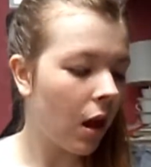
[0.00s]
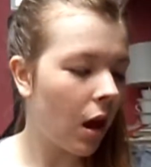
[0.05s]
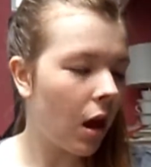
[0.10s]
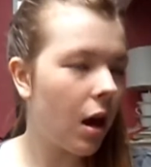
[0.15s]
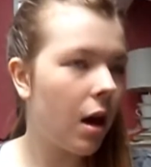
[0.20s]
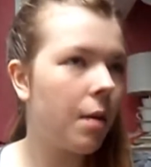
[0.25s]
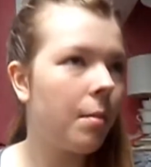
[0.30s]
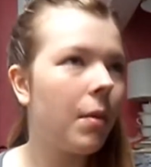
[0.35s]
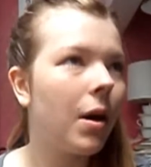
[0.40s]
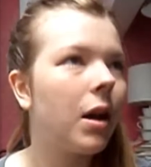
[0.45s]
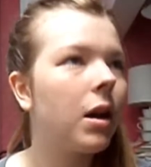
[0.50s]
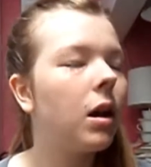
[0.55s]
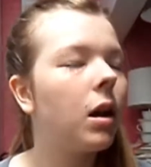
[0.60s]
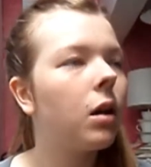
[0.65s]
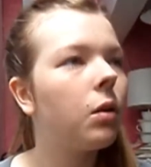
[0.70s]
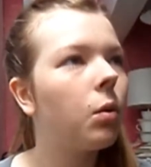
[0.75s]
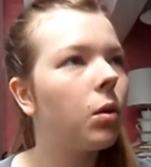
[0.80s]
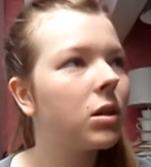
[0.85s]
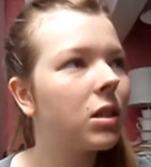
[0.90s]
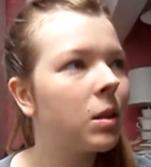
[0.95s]
and
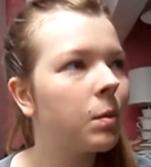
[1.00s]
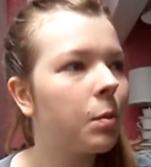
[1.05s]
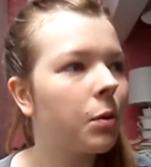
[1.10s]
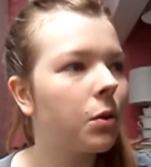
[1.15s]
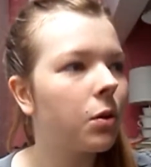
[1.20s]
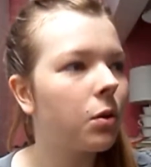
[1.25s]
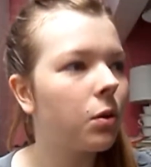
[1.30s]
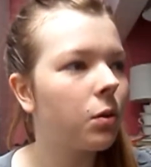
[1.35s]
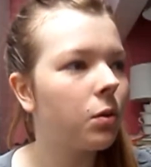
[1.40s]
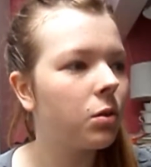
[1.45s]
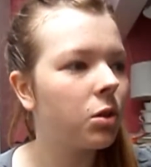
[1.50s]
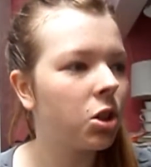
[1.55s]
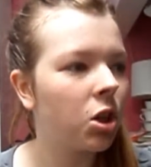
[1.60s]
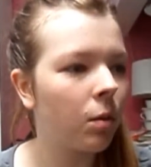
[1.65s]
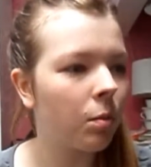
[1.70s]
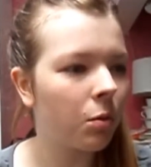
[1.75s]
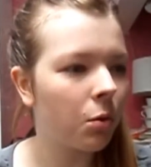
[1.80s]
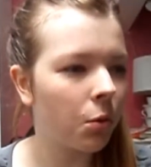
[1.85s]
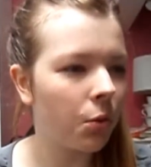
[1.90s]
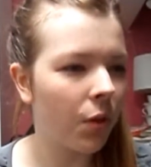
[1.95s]
what's the shop
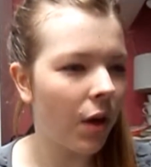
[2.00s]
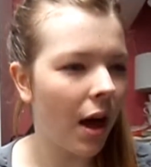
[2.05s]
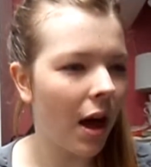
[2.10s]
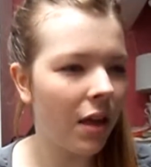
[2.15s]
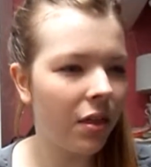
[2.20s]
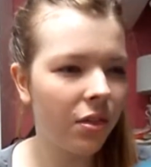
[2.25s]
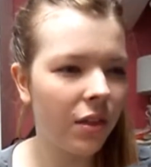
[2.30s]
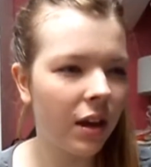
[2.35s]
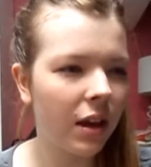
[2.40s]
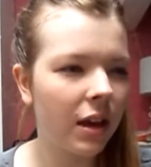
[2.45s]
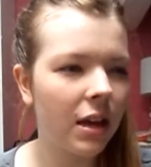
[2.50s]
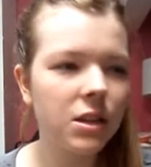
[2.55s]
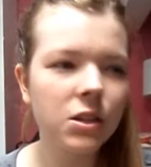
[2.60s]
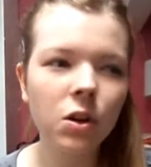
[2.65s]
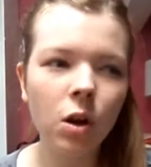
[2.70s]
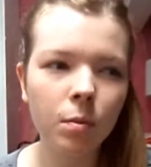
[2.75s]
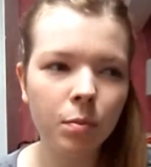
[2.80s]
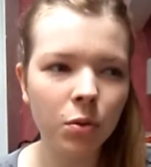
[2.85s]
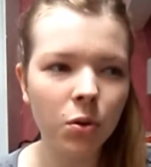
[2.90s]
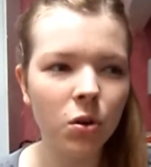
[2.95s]
called there? I think it's
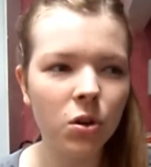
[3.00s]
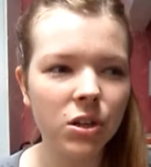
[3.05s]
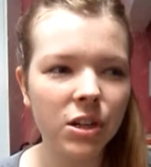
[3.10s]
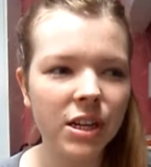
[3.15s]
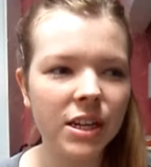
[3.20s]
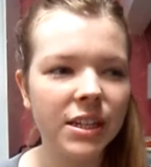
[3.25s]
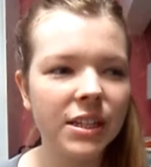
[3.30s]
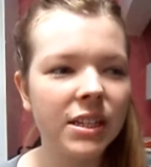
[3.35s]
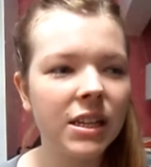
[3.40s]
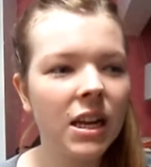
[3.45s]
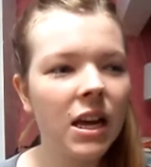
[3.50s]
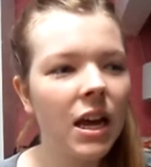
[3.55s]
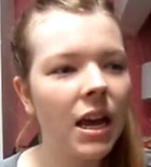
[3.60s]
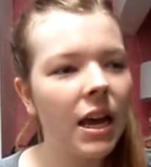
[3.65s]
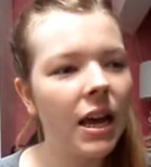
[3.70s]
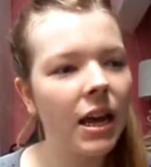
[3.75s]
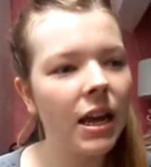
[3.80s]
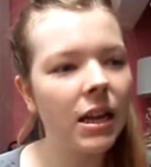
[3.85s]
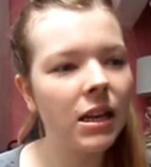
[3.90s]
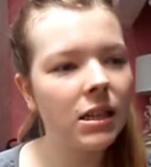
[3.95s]
not Borders,
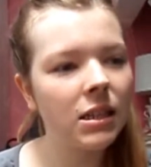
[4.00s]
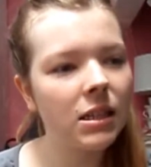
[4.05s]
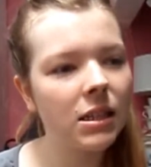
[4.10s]
it's